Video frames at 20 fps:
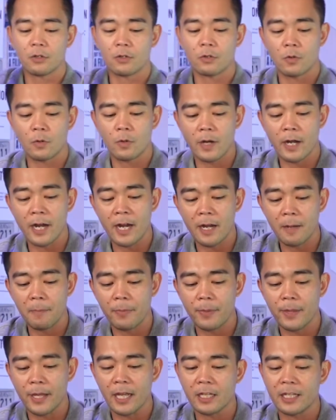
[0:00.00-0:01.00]

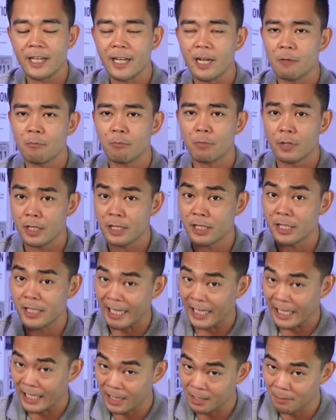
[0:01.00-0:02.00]
Grab that hairbrush
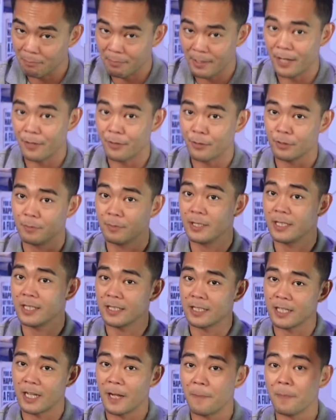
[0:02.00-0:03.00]
in the bathroom this
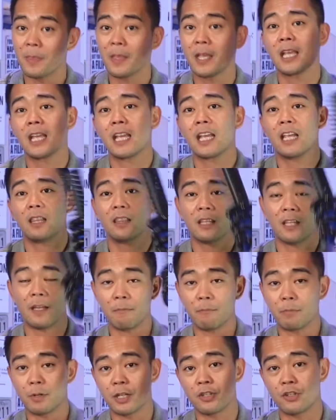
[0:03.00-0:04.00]
time, and
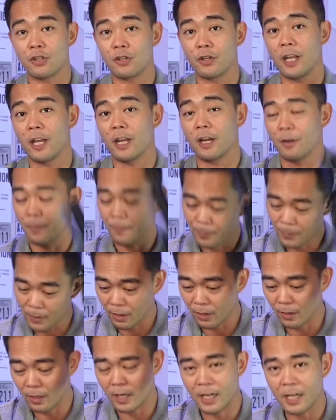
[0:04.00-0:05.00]
then brush your hair.
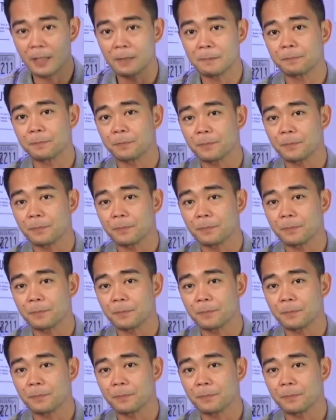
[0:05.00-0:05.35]
All right,